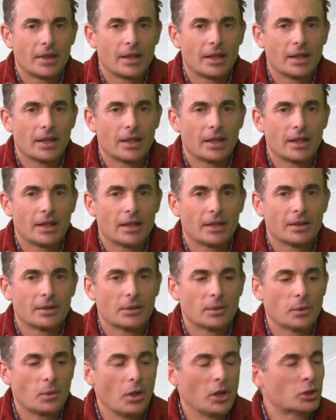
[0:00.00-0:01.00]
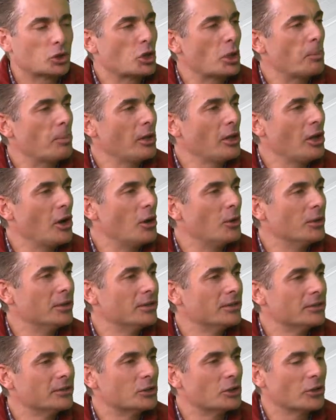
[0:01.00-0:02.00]
you can even look. Well, triple O.
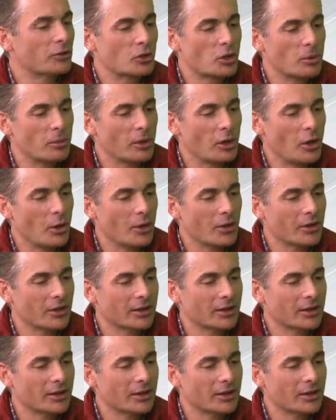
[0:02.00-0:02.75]
Do you have triple O on